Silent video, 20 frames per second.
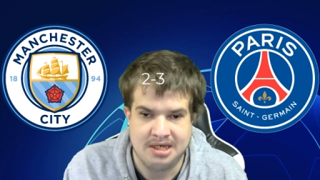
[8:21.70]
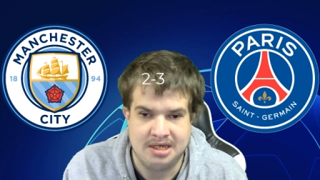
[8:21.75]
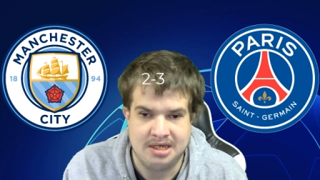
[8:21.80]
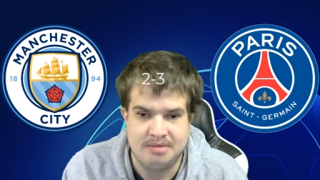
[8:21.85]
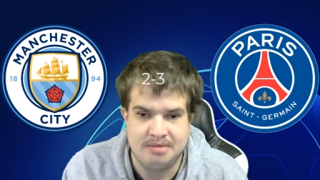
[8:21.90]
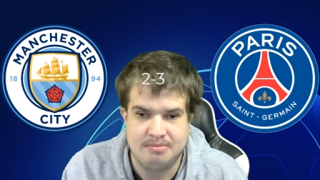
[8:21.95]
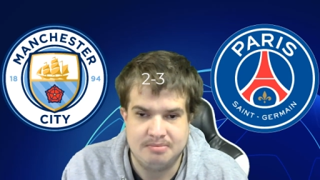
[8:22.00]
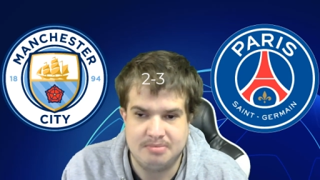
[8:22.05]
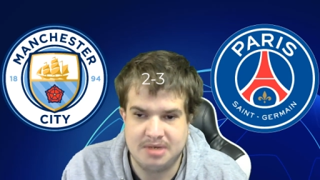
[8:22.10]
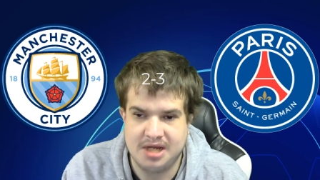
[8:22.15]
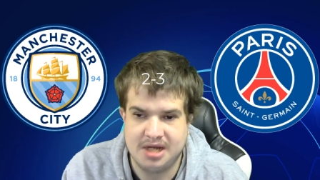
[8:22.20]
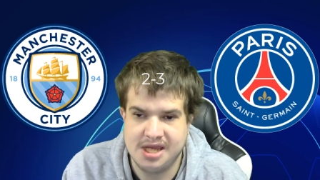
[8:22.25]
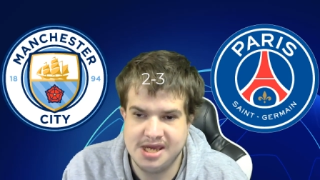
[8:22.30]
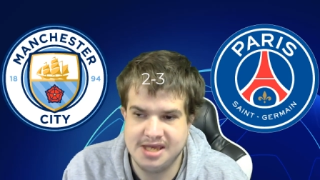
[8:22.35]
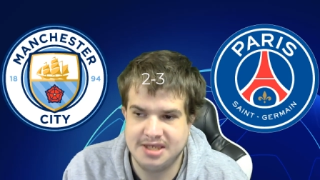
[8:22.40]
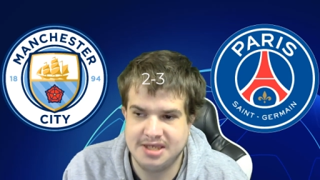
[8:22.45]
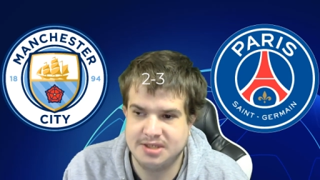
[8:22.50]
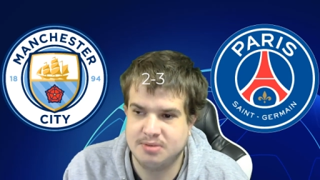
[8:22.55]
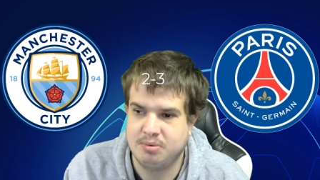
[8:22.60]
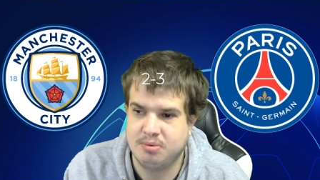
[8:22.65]
My
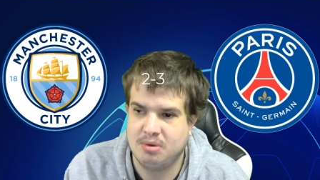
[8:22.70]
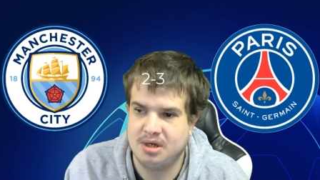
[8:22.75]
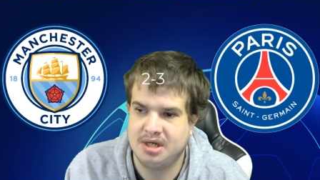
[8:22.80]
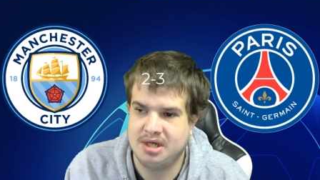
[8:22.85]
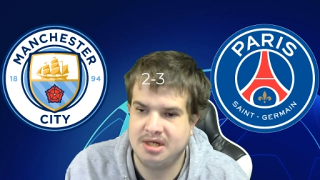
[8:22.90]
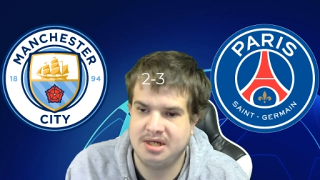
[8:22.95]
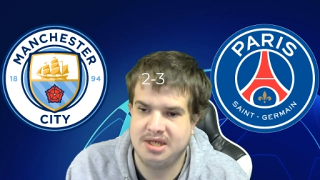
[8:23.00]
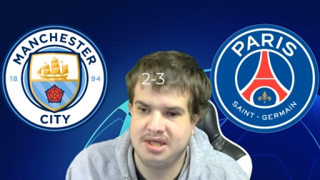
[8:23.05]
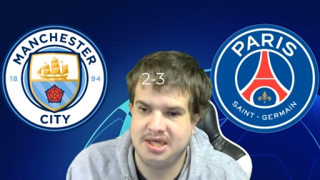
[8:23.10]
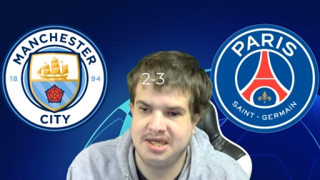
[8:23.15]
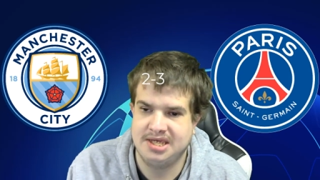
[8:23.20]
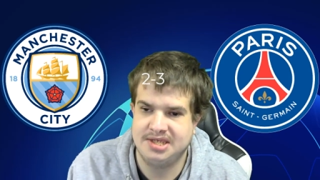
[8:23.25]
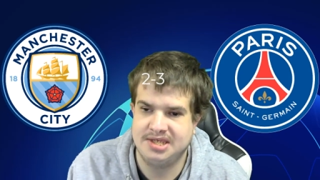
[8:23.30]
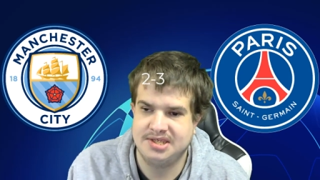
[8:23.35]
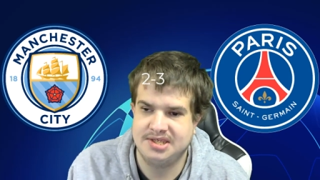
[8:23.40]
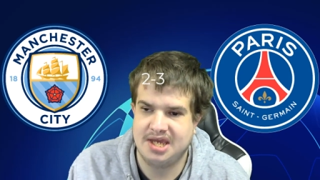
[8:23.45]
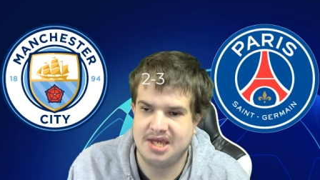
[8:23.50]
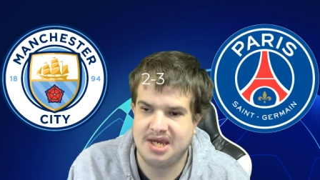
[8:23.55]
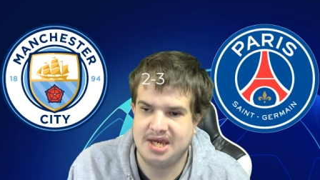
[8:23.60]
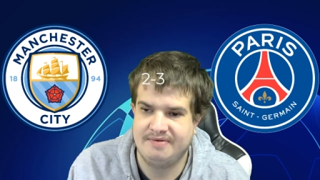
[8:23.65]
next one is
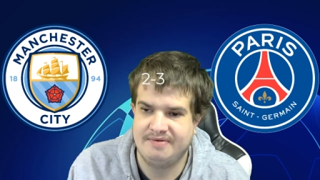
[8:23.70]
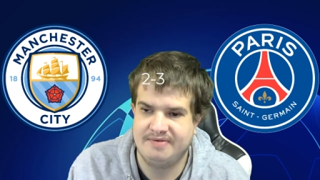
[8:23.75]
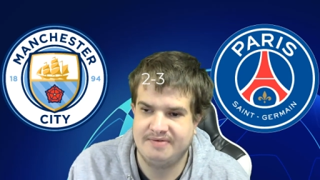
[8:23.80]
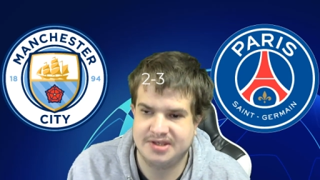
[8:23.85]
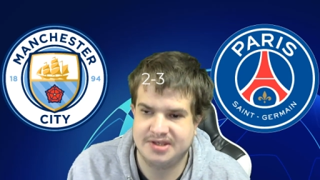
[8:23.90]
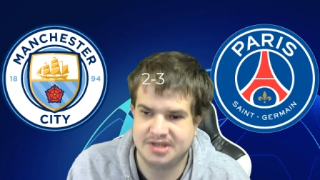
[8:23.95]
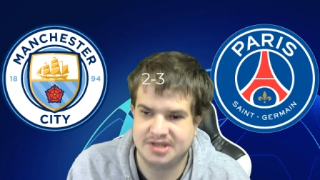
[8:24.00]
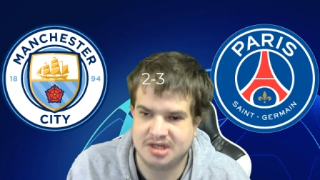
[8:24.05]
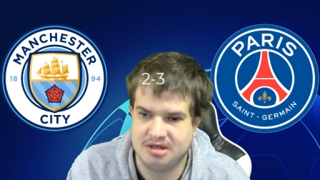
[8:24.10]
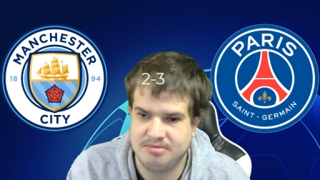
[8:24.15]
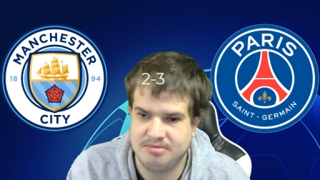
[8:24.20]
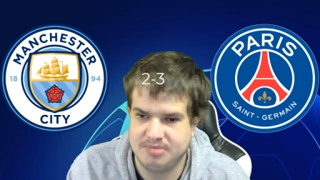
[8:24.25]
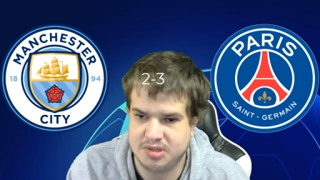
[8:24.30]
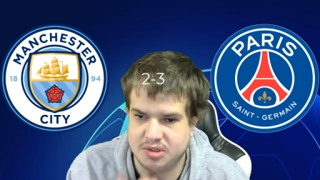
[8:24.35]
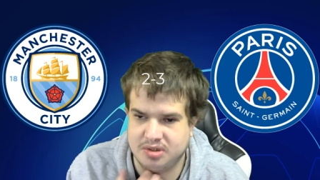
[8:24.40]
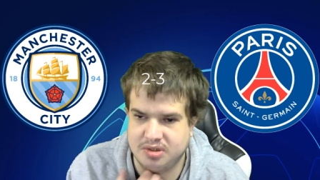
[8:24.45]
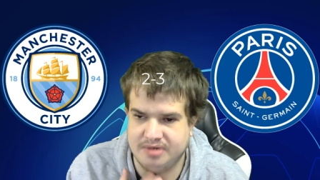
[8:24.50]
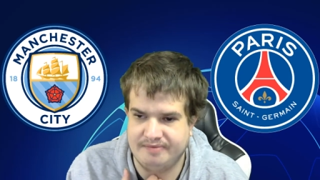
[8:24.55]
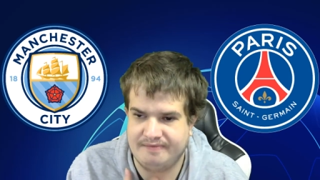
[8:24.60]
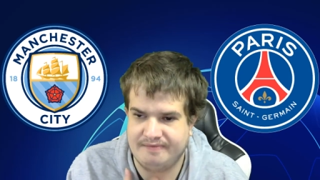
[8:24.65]
Atletico
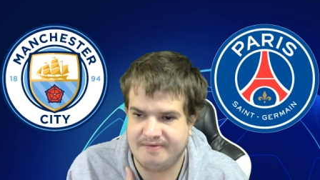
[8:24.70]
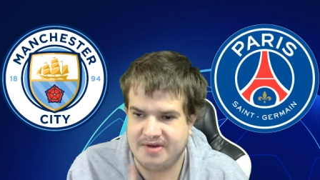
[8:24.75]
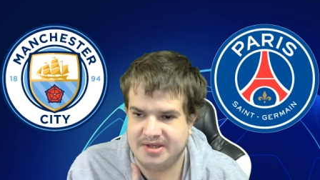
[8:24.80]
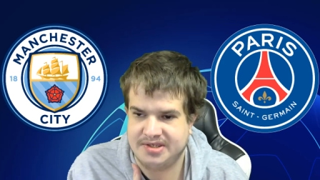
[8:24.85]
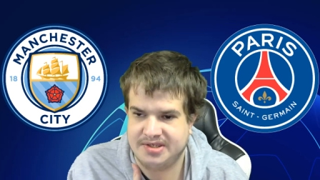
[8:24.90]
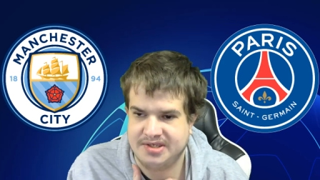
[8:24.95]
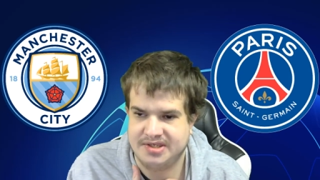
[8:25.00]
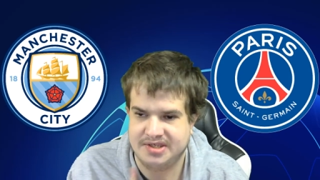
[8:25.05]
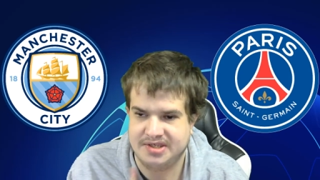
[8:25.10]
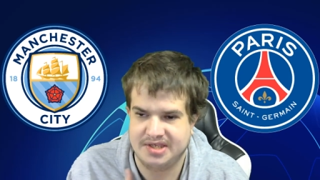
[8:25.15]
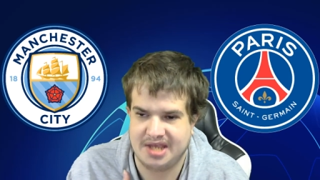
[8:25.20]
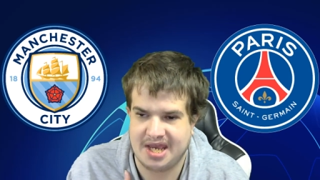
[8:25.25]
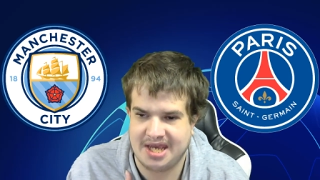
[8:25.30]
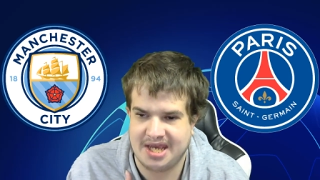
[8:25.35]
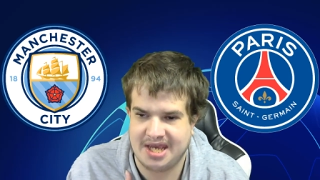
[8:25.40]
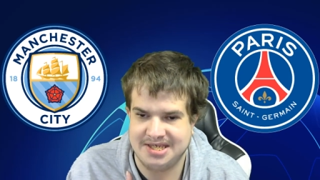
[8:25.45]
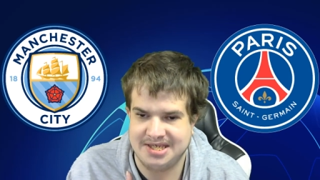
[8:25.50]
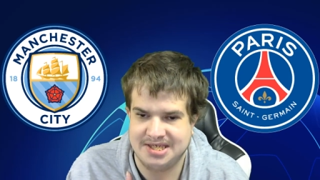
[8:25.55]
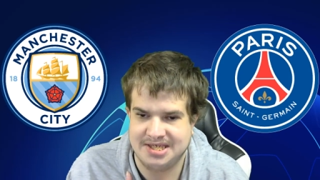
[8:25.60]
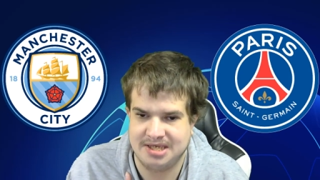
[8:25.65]
Madrid versus
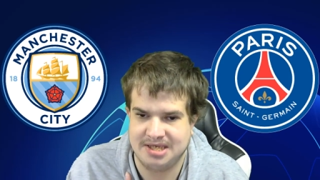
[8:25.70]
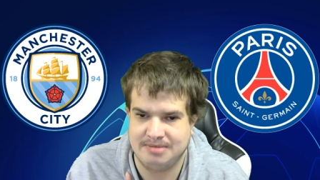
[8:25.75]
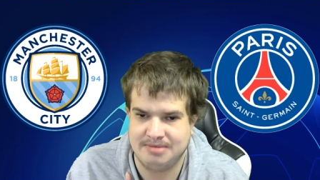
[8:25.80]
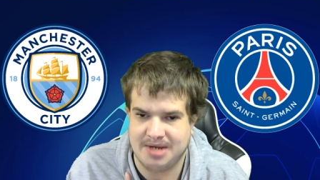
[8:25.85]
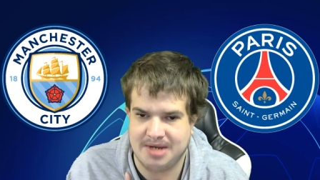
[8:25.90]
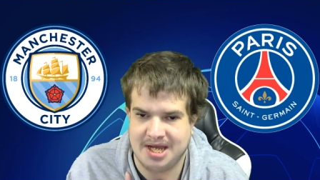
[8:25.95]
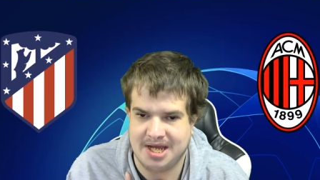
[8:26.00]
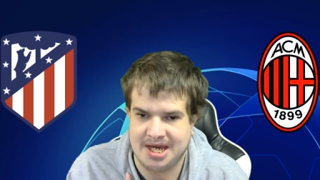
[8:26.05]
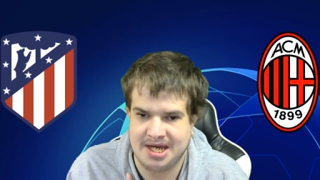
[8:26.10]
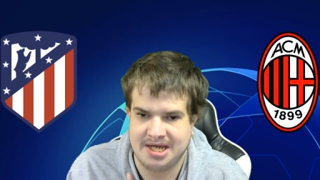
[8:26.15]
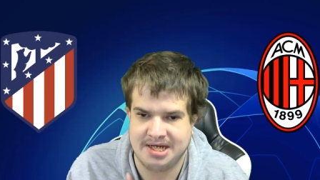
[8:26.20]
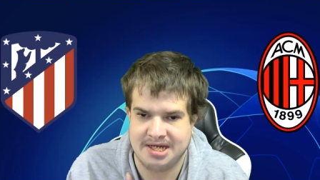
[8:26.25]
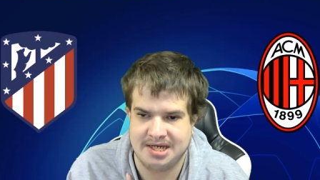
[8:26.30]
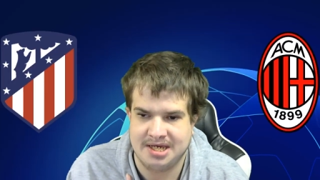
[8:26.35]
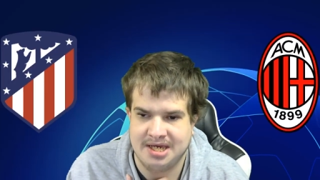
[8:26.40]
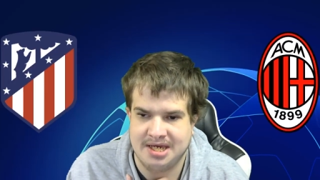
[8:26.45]
AC Milan.